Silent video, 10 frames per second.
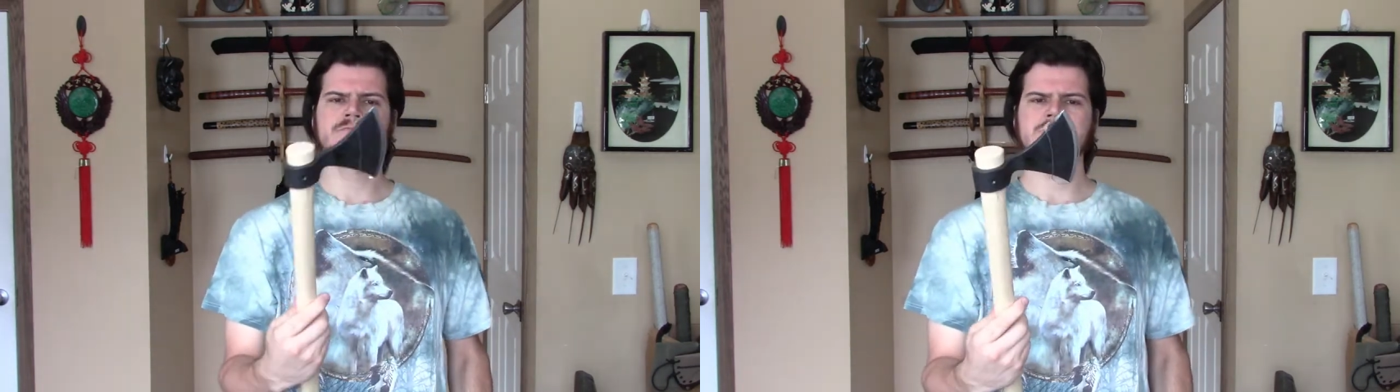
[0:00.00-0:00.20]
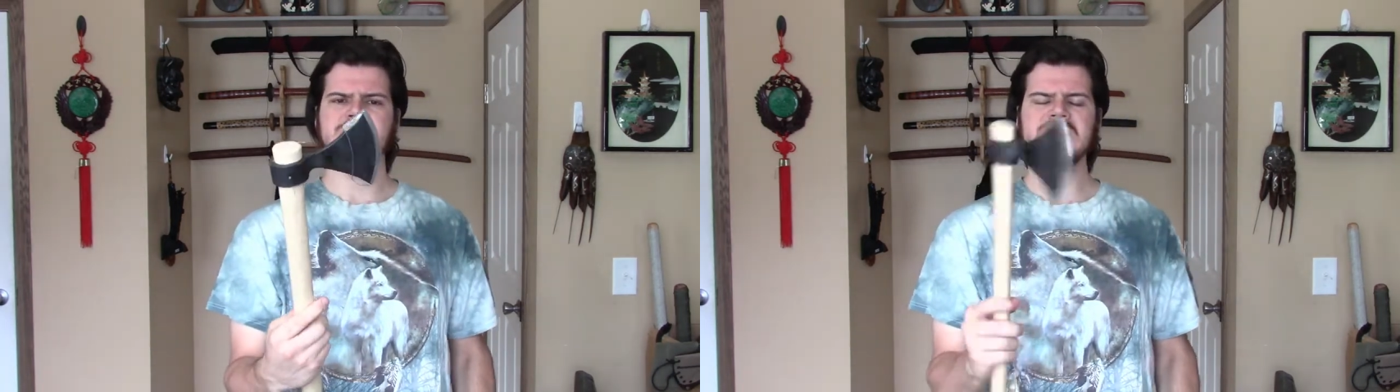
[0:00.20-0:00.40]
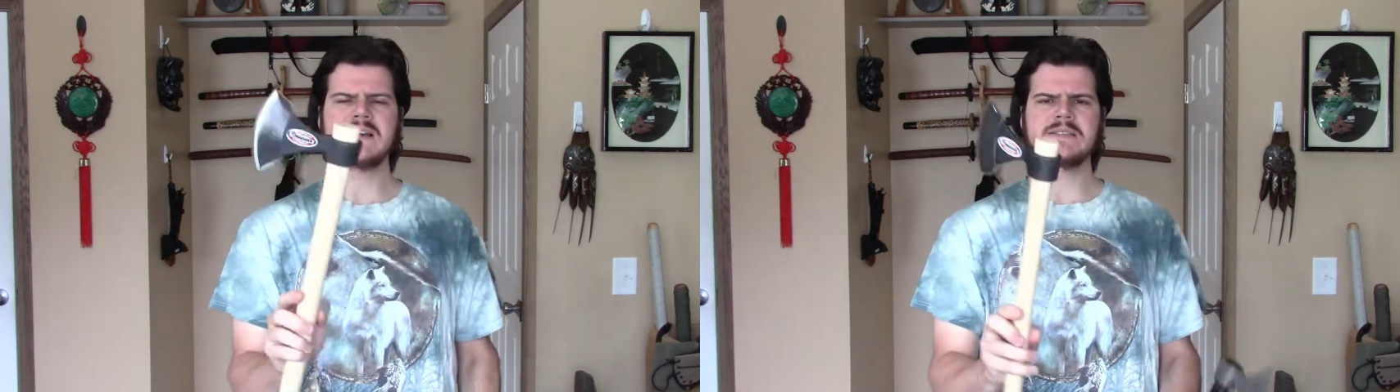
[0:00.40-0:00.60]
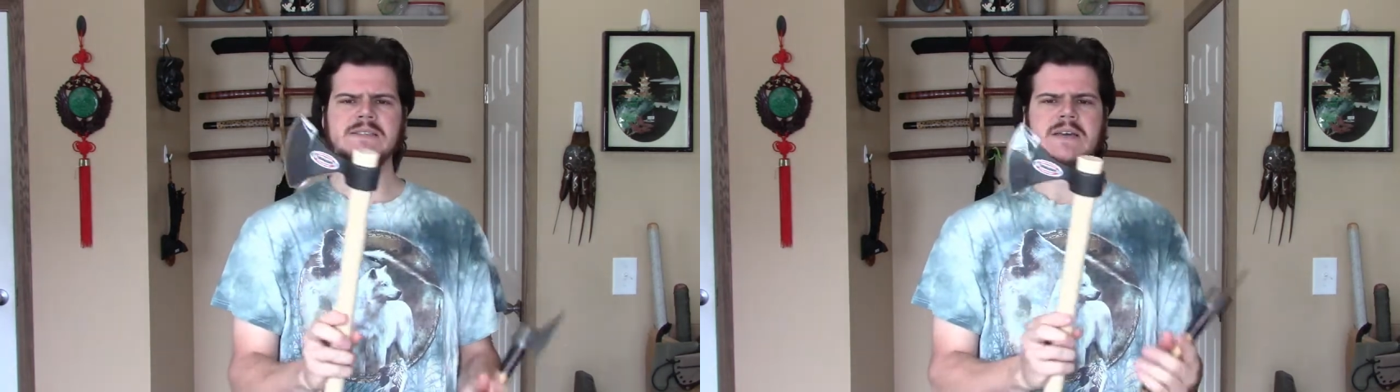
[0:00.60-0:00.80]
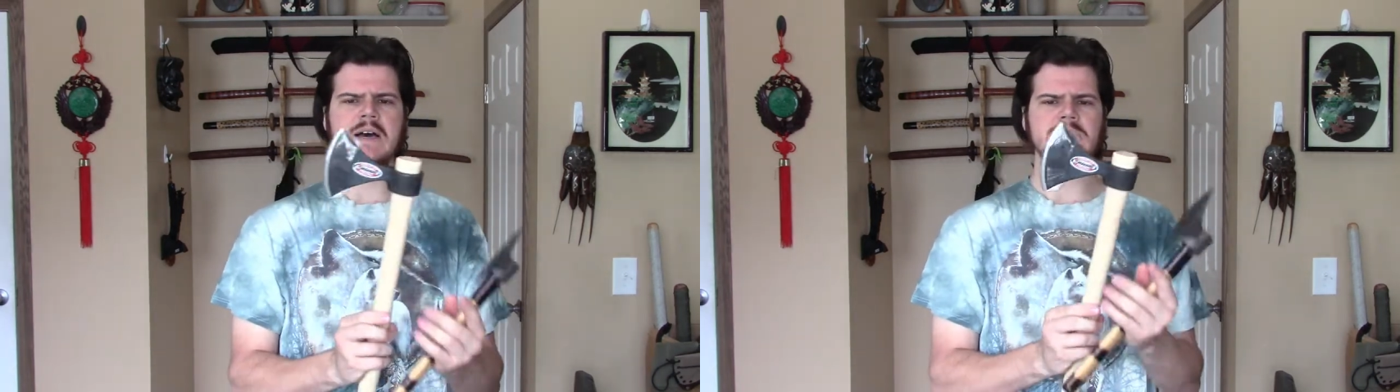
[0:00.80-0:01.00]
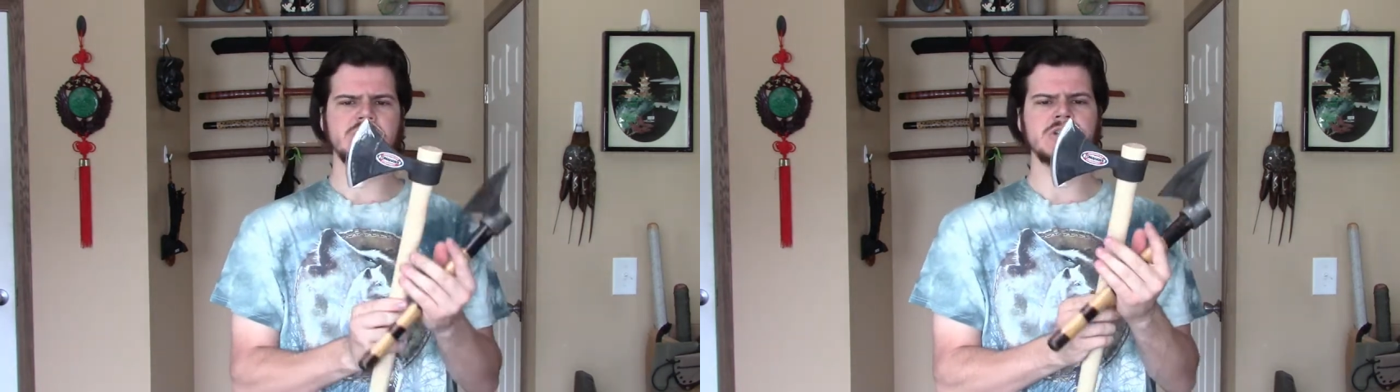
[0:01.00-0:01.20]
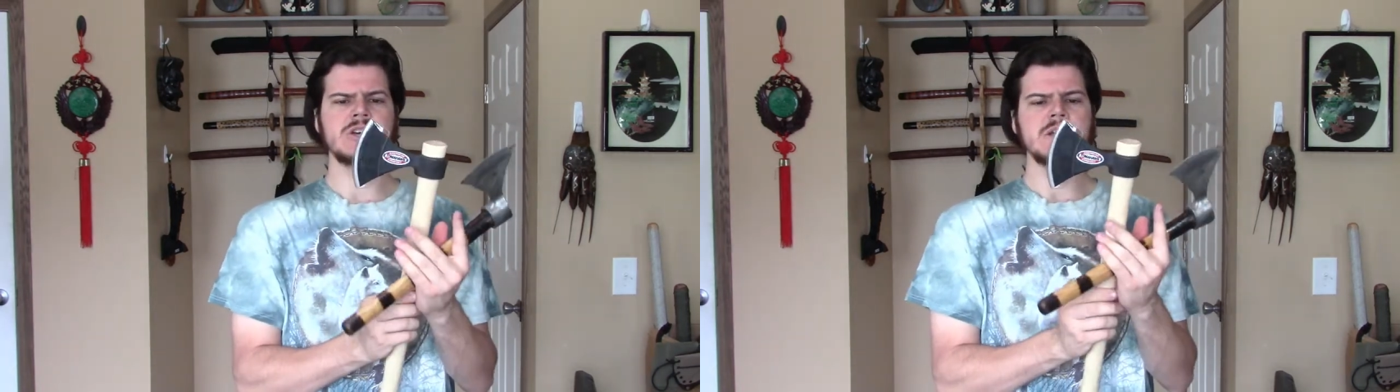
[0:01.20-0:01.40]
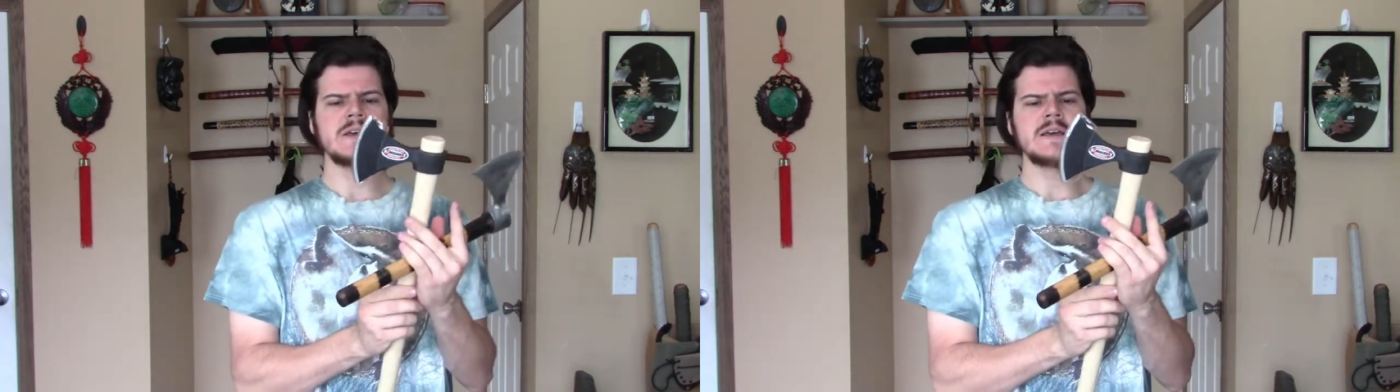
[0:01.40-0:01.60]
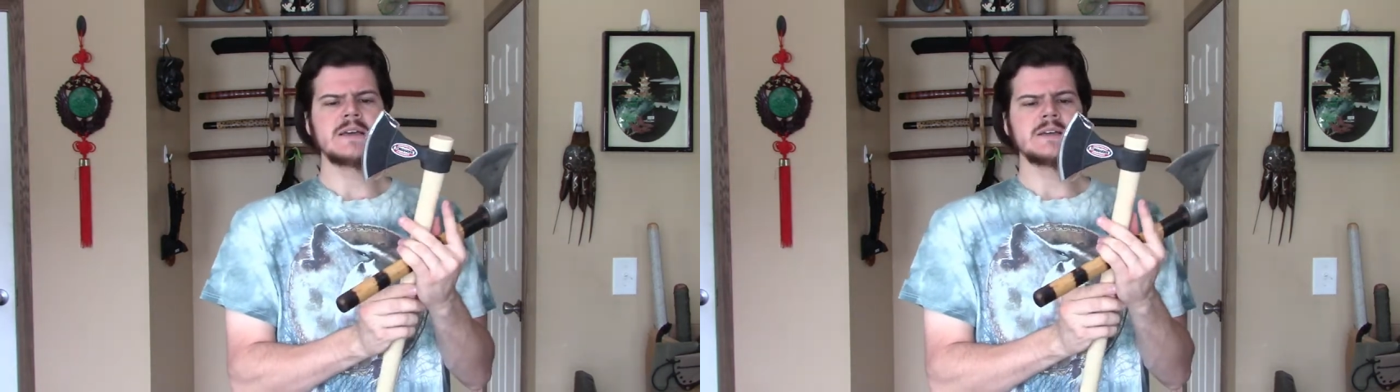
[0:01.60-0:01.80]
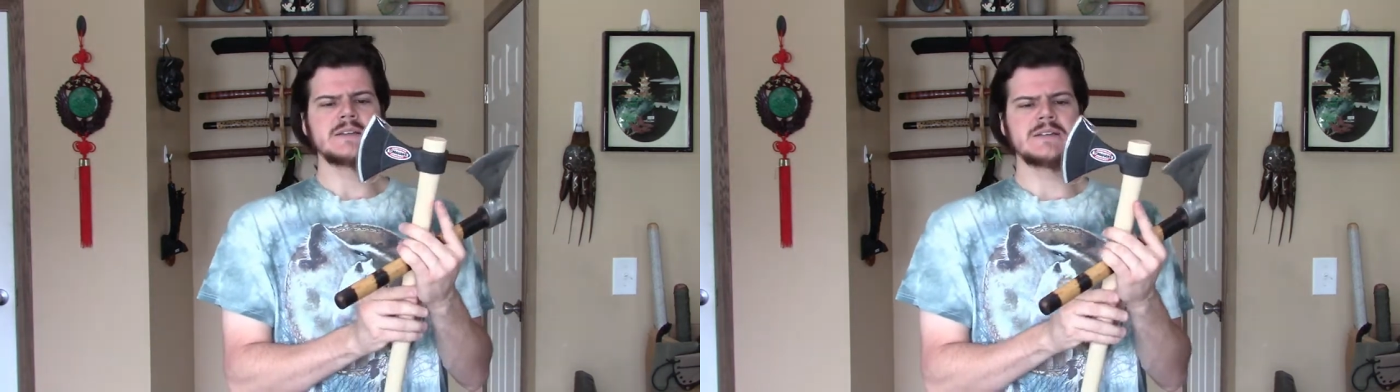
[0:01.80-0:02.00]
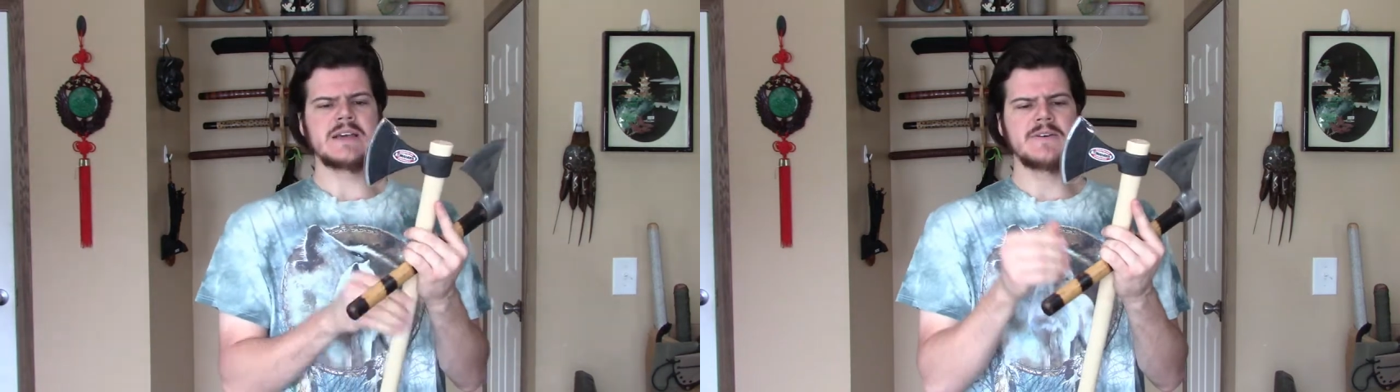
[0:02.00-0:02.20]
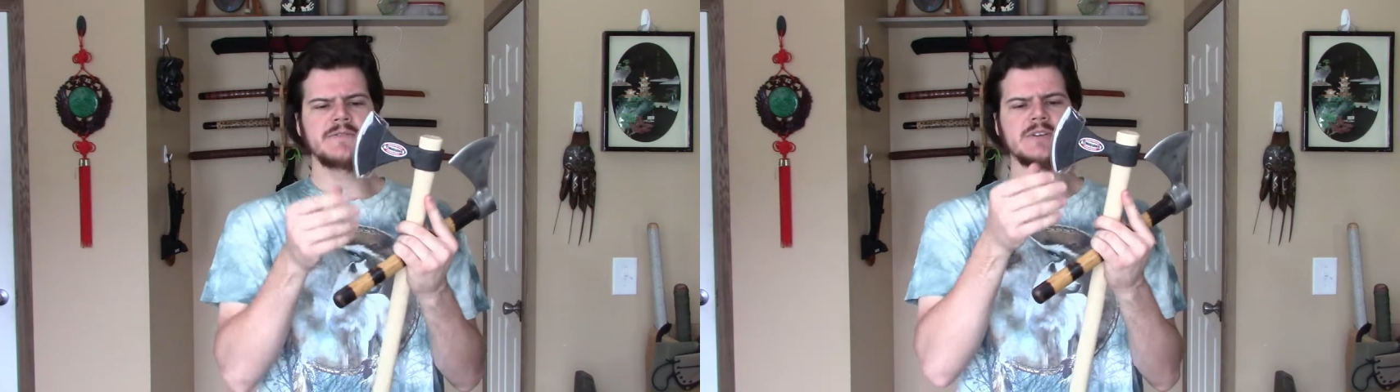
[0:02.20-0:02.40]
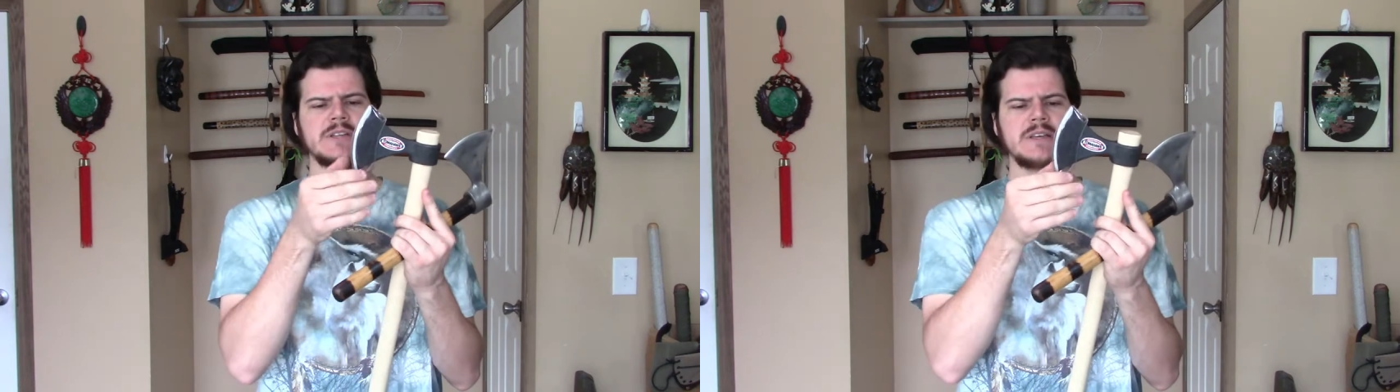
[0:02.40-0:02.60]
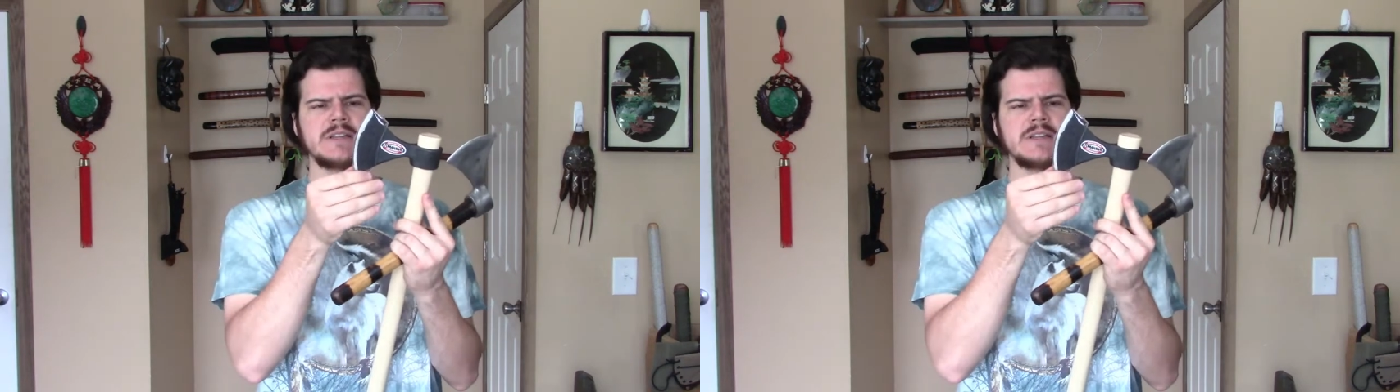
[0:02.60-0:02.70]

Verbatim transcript: It's a nice touch. Definitely